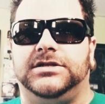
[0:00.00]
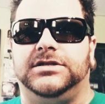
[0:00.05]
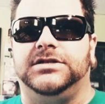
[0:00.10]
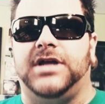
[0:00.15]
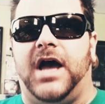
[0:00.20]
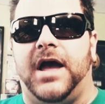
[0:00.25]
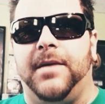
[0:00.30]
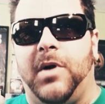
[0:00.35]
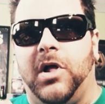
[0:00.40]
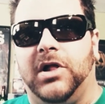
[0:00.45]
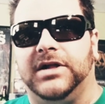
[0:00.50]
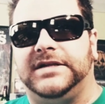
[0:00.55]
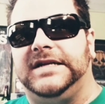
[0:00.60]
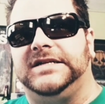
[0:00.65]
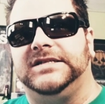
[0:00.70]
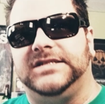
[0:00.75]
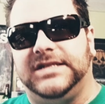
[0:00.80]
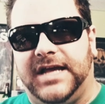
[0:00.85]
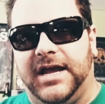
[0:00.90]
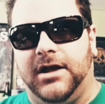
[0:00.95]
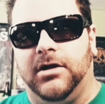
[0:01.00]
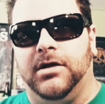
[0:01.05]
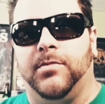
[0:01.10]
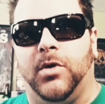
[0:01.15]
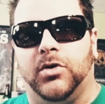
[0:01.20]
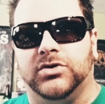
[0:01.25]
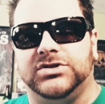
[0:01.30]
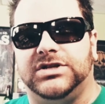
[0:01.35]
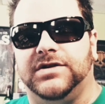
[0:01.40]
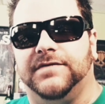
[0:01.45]
Diabolic tends to carry
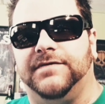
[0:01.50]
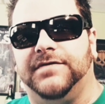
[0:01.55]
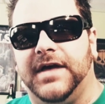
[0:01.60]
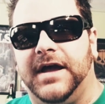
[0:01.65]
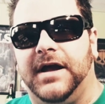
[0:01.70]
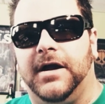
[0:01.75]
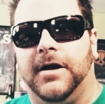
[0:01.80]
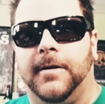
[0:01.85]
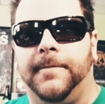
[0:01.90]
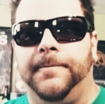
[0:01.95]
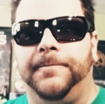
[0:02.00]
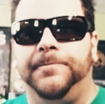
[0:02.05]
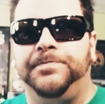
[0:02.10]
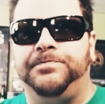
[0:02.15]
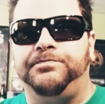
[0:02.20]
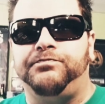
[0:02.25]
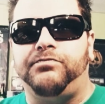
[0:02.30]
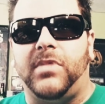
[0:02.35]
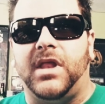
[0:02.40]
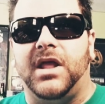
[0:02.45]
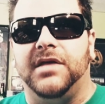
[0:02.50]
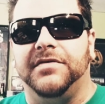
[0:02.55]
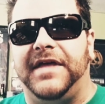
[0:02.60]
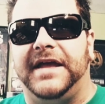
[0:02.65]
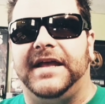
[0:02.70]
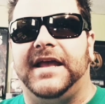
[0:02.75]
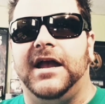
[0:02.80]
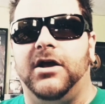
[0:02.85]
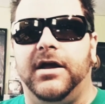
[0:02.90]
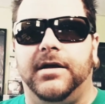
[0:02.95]
most of
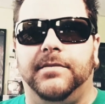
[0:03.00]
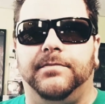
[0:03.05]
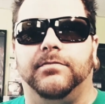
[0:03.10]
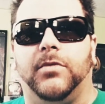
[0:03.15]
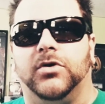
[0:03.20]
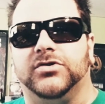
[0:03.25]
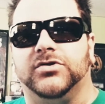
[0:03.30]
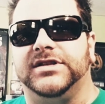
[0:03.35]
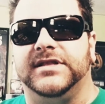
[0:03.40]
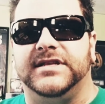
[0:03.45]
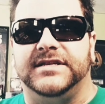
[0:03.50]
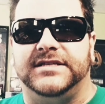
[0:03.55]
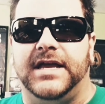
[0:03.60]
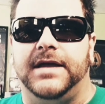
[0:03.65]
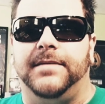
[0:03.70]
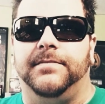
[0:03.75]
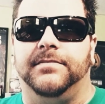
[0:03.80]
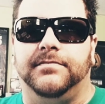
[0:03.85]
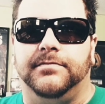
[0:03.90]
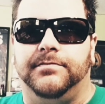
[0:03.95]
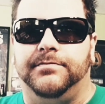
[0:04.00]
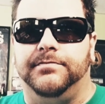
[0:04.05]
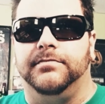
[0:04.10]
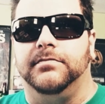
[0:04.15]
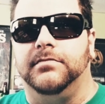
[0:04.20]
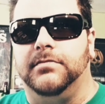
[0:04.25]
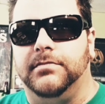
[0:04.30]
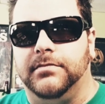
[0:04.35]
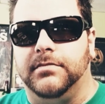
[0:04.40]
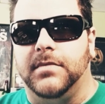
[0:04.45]
they carry most of the same
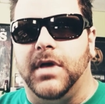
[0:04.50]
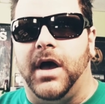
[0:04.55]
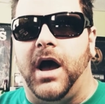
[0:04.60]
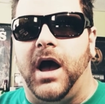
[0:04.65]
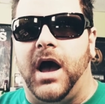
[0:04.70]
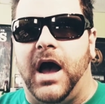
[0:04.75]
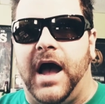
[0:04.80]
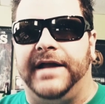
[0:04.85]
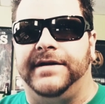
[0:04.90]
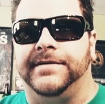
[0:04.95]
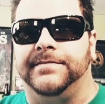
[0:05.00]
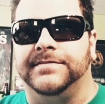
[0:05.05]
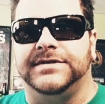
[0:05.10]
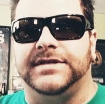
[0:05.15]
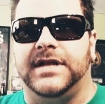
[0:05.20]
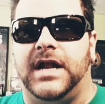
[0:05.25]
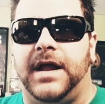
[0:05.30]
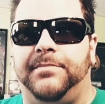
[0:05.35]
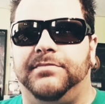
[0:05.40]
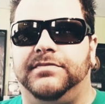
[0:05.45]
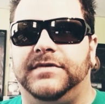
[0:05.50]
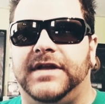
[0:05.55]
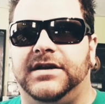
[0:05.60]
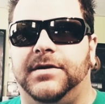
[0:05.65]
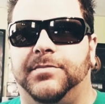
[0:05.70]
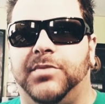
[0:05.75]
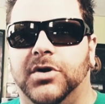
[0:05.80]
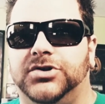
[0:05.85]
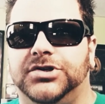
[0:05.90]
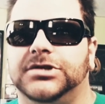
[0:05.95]
items that I tend
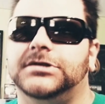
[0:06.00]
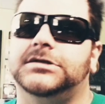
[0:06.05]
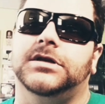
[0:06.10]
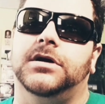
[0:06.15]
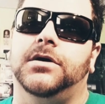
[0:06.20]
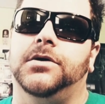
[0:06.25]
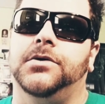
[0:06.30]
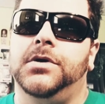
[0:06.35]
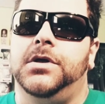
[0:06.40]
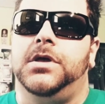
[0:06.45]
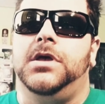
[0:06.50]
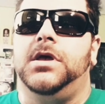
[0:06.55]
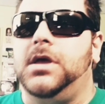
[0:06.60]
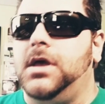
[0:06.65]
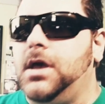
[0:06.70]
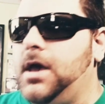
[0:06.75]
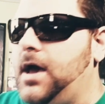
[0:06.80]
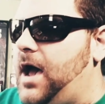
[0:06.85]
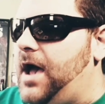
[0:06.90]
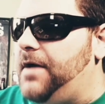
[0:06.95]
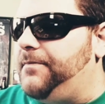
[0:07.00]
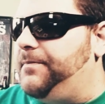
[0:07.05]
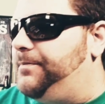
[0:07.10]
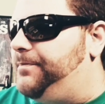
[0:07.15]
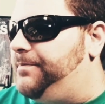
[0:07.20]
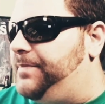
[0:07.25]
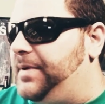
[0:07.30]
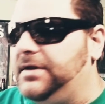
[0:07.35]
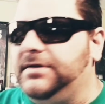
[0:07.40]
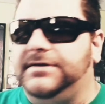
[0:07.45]
to purchase, so
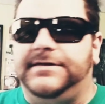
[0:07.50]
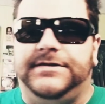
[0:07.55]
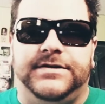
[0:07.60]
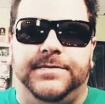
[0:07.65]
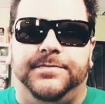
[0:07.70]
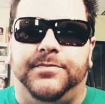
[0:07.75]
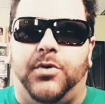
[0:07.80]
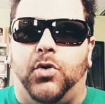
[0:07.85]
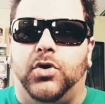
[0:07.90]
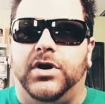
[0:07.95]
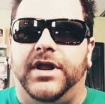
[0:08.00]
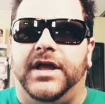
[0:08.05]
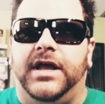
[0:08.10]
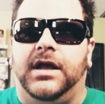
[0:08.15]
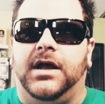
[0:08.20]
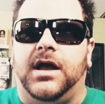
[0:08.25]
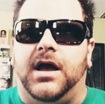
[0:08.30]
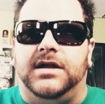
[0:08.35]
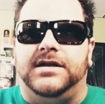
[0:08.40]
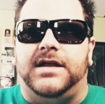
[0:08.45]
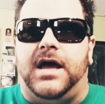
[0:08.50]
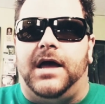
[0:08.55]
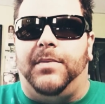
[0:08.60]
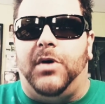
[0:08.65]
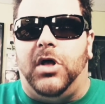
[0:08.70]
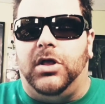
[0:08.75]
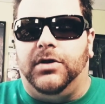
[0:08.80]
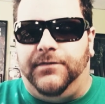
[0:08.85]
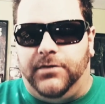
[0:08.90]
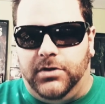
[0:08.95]
I've been supporting
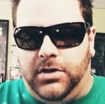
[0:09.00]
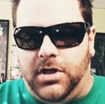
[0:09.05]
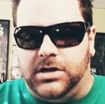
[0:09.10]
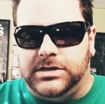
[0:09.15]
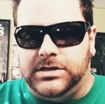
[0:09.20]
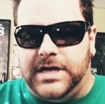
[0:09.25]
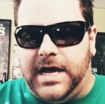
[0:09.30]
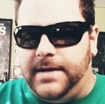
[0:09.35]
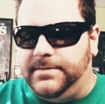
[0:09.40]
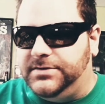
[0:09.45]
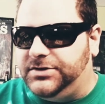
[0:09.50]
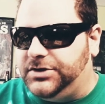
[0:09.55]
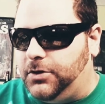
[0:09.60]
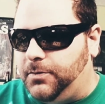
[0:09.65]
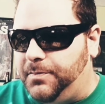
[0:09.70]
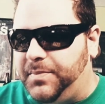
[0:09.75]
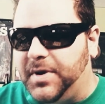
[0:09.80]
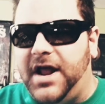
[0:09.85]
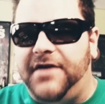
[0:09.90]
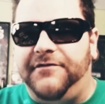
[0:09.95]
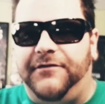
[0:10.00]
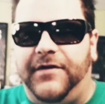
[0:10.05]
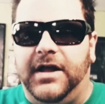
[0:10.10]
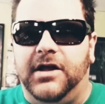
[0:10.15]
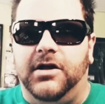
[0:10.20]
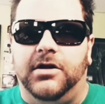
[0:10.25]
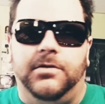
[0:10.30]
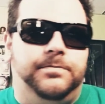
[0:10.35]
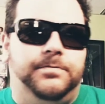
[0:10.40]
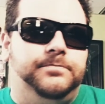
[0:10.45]
Diabolic for a long time. But I
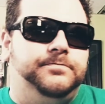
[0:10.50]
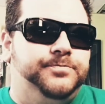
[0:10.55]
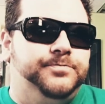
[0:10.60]
figured,